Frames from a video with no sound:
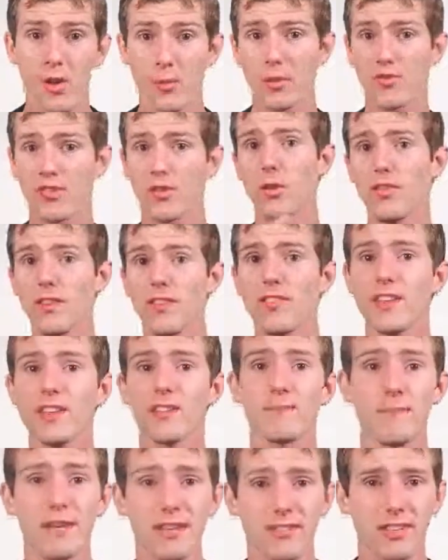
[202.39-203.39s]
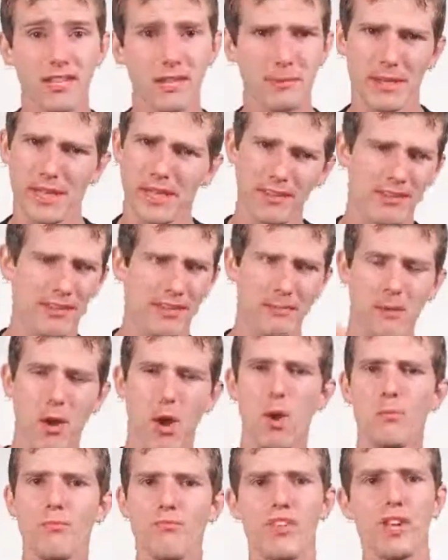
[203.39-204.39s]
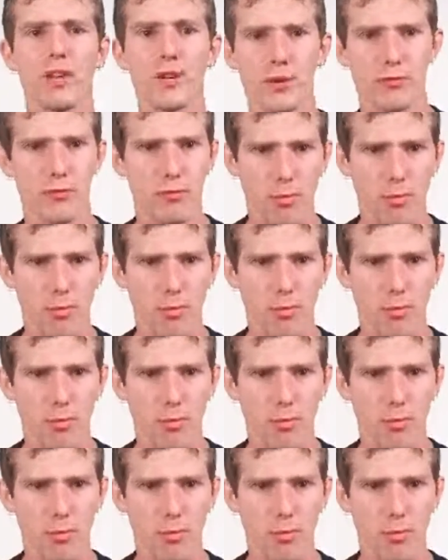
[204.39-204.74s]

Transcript: with the only things missing being some home theater